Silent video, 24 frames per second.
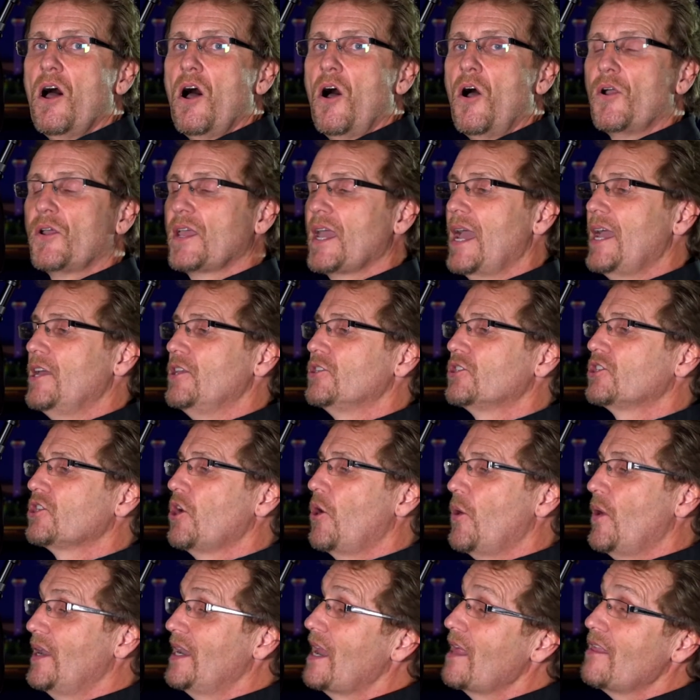Okay,
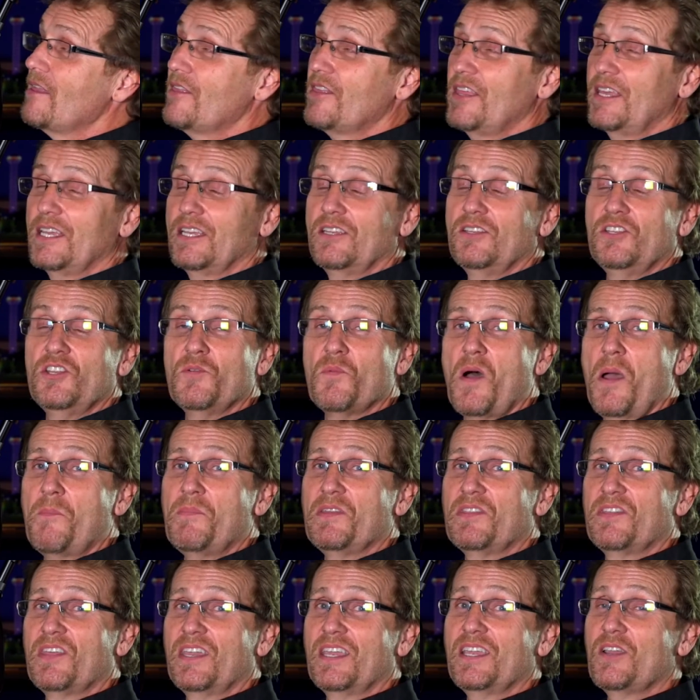so another thing you might
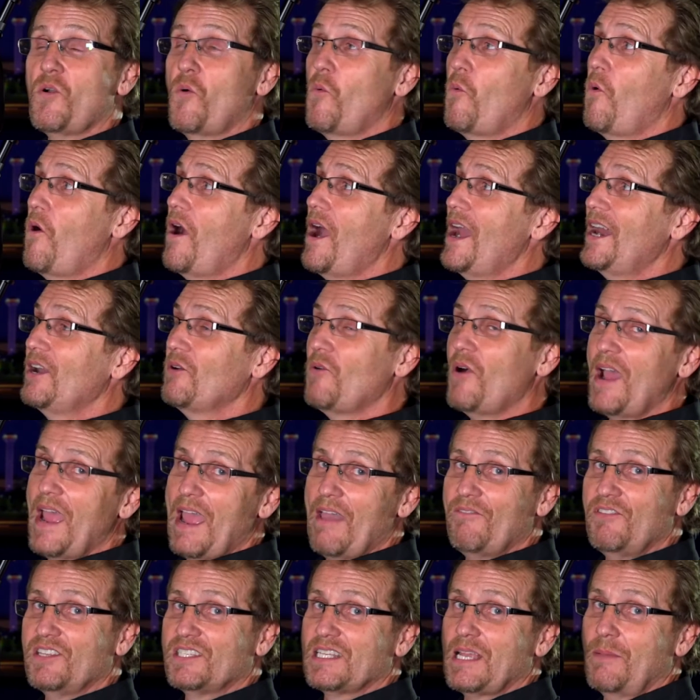be thinking, why do I
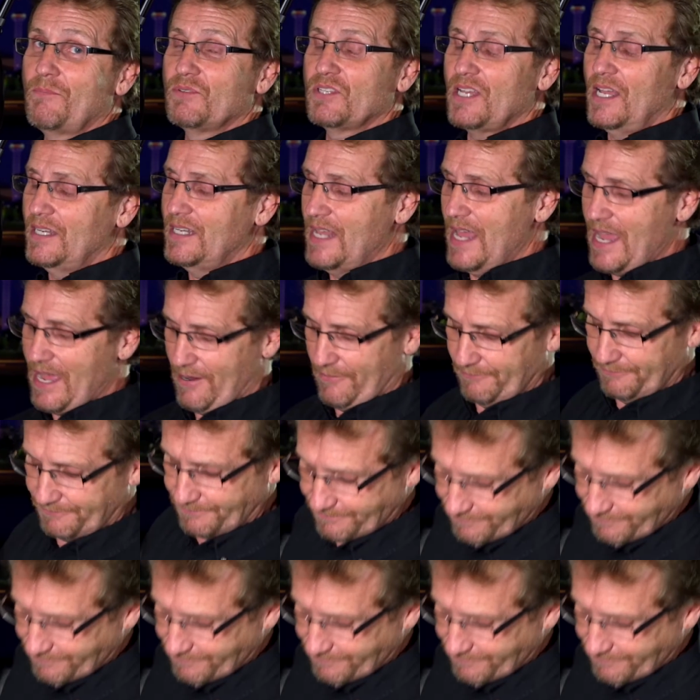have this upside down?